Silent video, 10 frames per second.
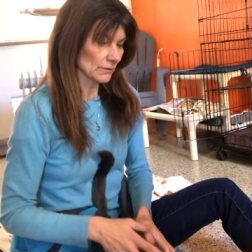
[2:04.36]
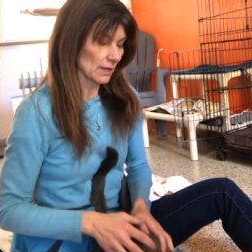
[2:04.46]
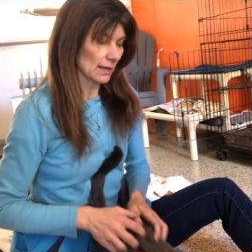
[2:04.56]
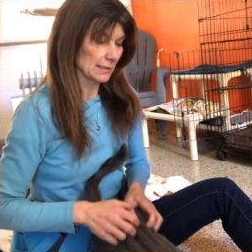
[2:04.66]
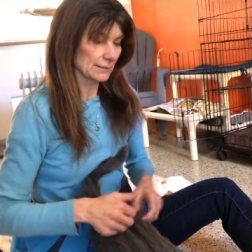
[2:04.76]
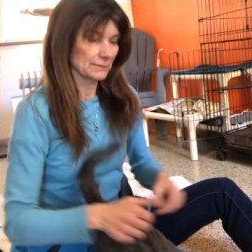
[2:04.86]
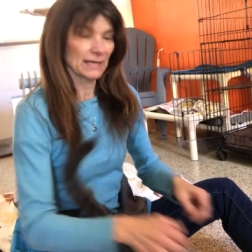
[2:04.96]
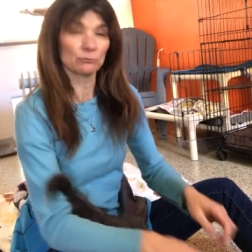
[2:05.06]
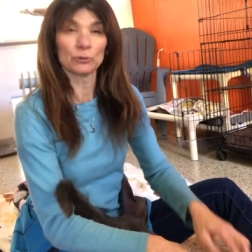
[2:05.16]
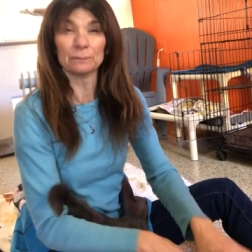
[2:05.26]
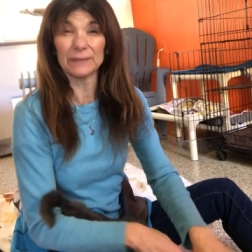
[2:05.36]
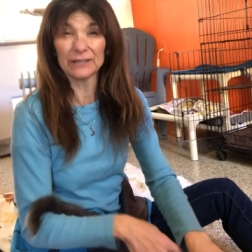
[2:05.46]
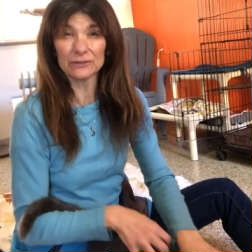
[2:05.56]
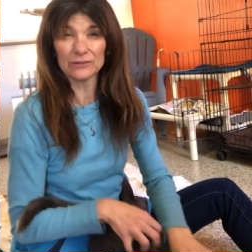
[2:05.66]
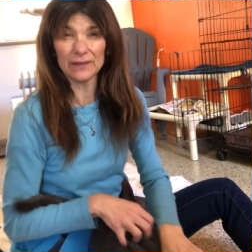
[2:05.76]
um, and we're
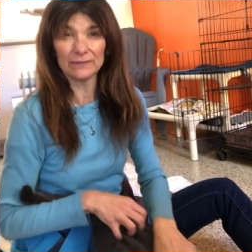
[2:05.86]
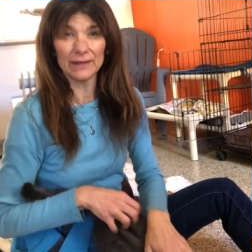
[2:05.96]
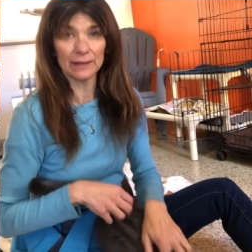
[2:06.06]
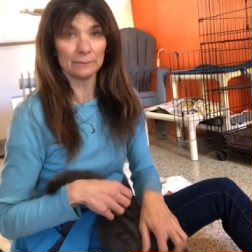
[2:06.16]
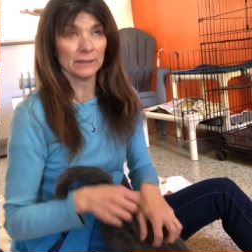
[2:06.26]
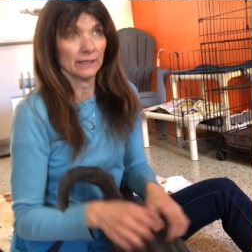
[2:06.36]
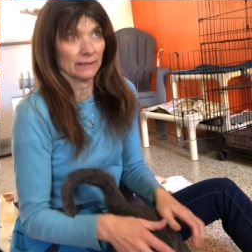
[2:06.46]
bigger than them.